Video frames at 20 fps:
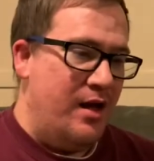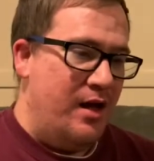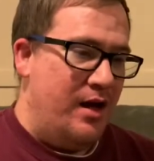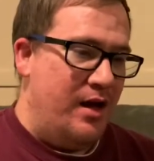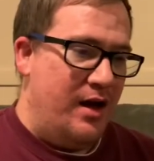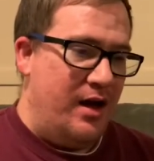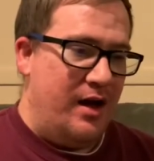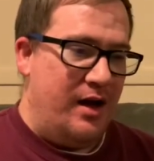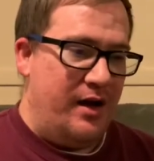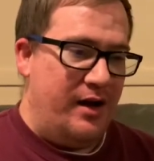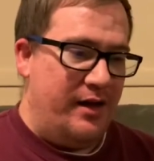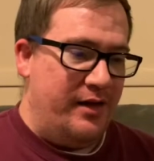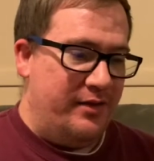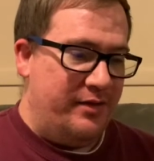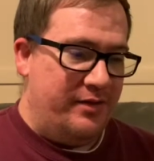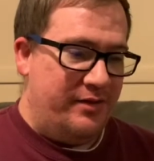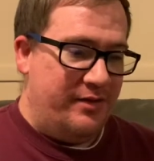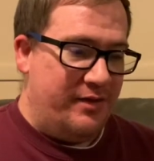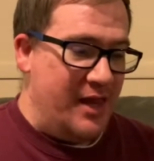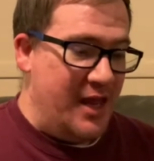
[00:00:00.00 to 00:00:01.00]

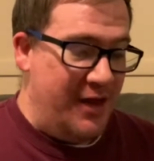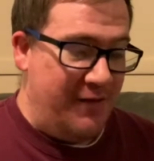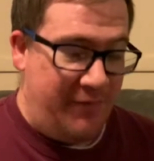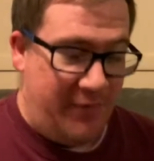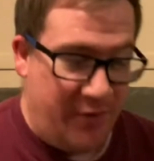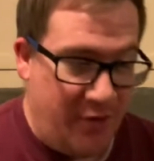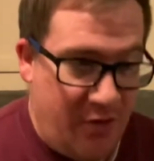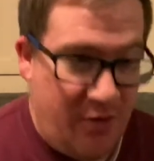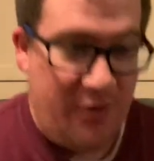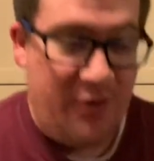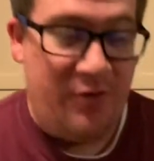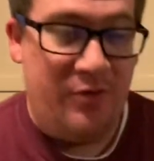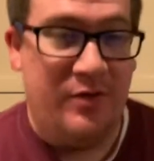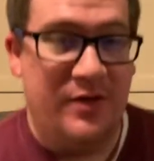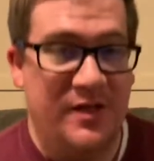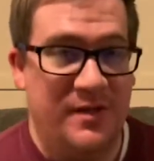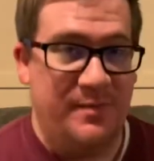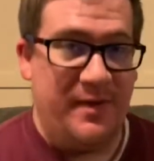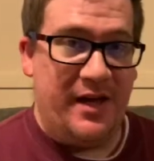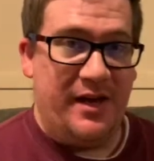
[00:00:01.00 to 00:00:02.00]
If you don't know who
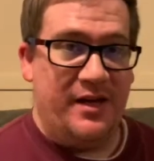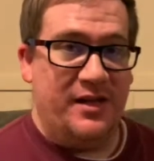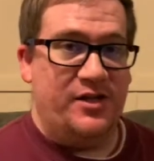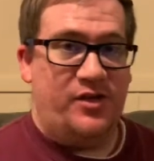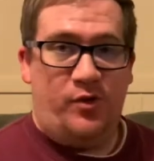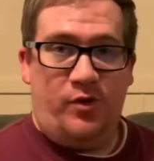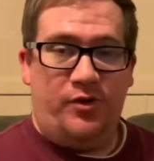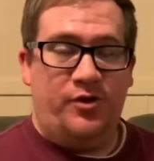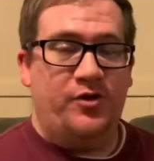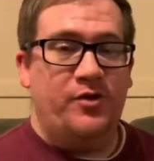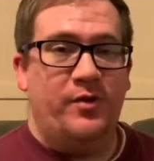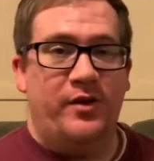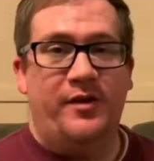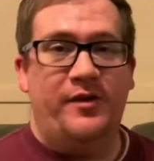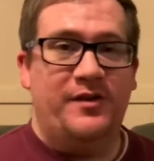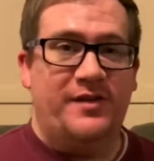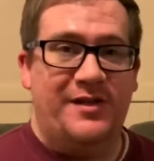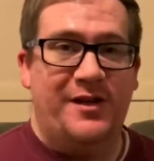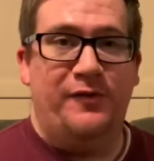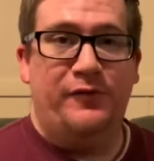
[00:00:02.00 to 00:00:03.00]
this band is, you are doing
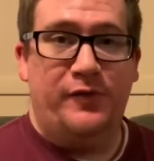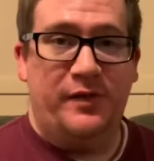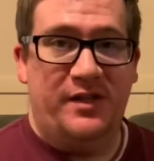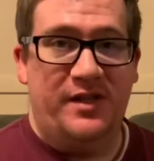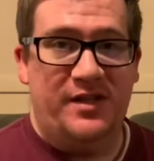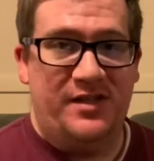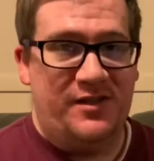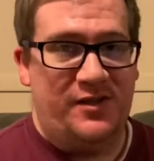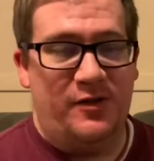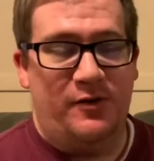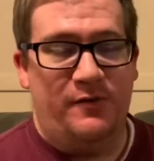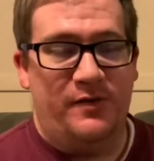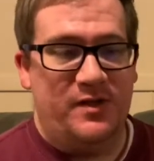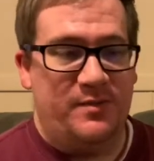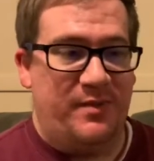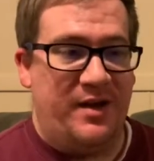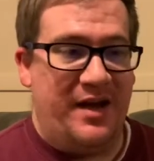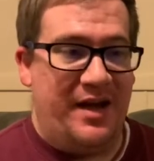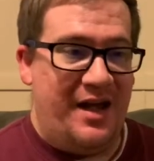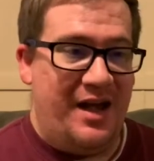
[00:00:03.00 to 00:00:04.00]
yourself a disservice
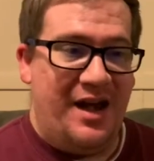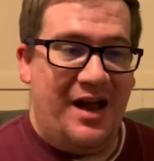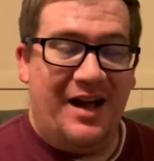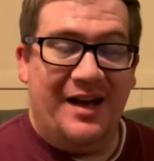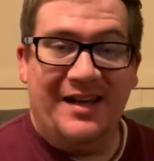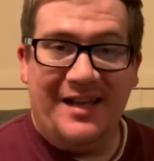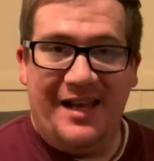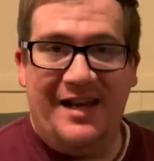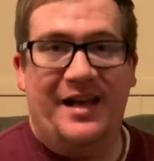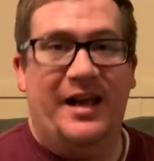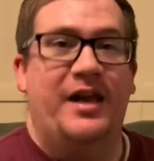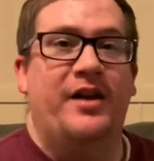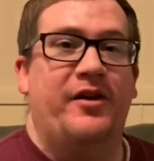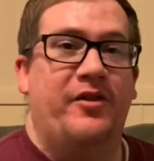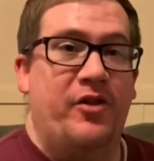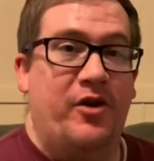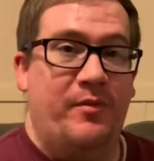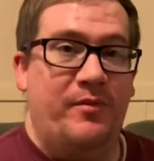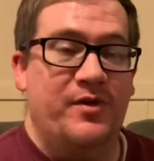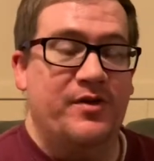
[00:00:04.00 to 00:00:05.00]
by not getting into
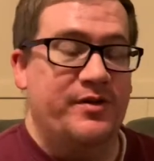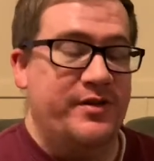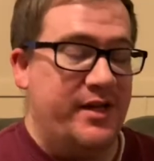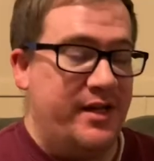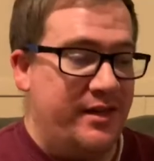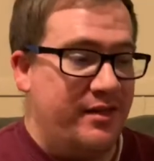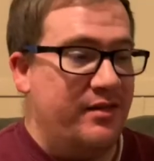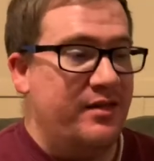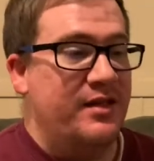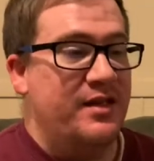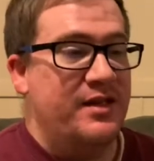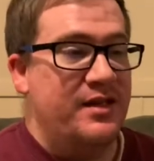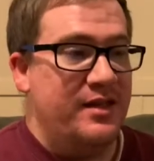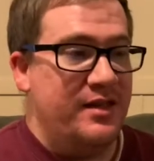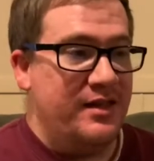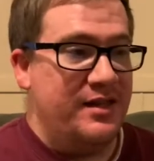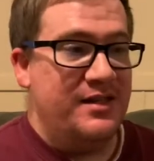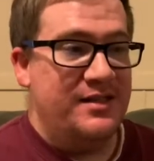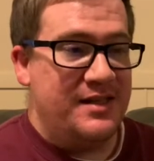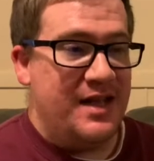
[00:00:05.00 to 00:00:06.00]
their music.
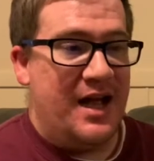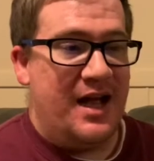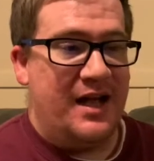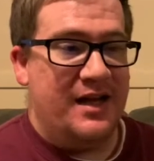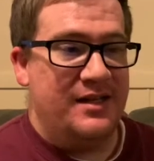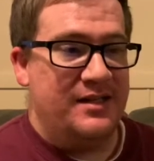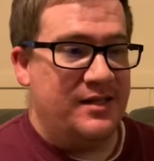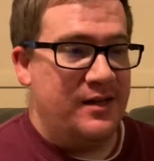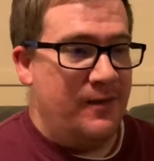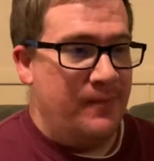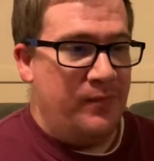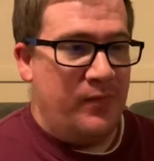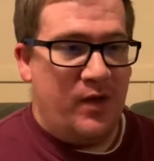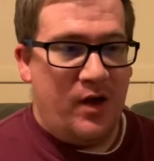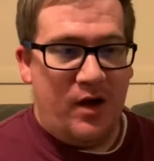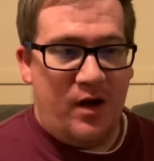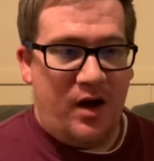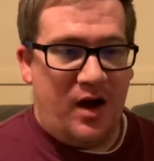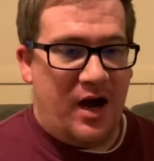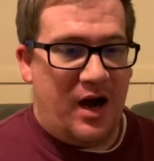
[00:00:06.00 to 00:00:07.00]
These guys
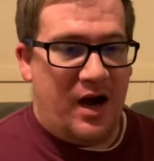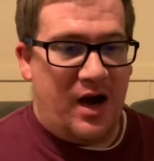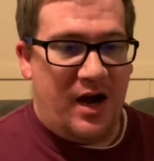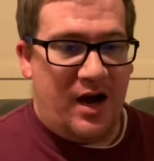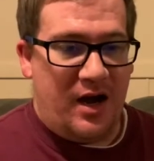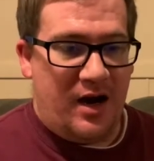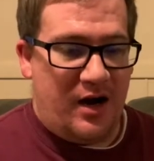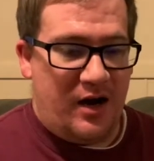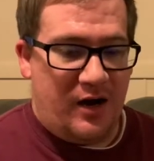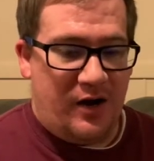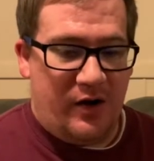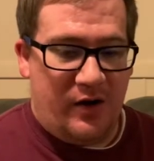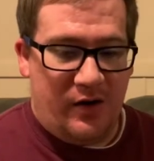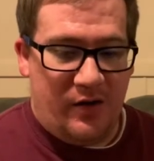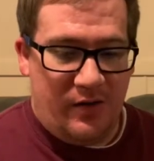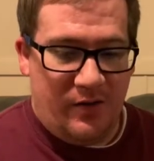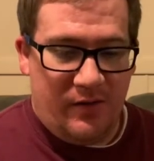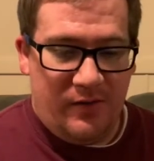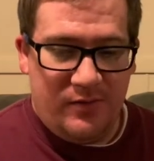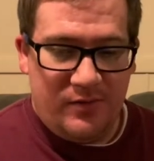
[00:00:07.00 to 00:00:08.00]
are
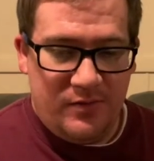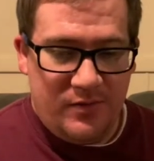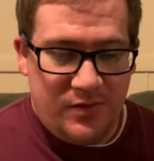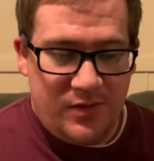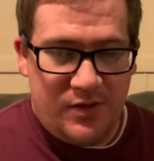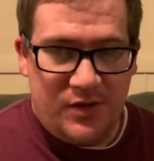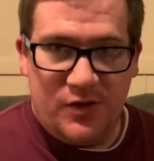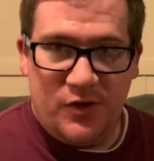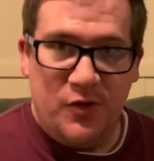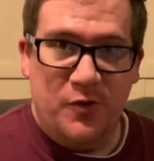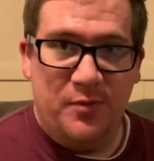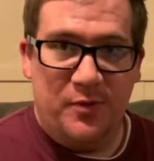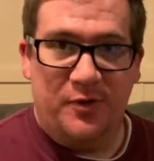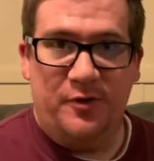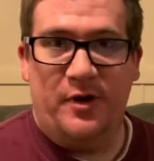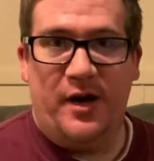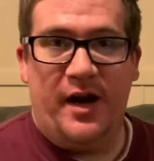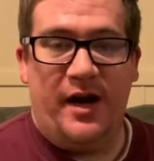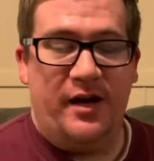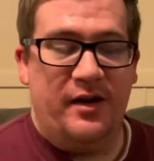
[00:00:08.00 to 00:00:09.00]
super
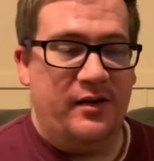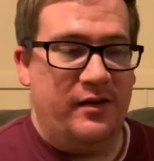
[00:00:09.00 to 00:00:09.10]
great.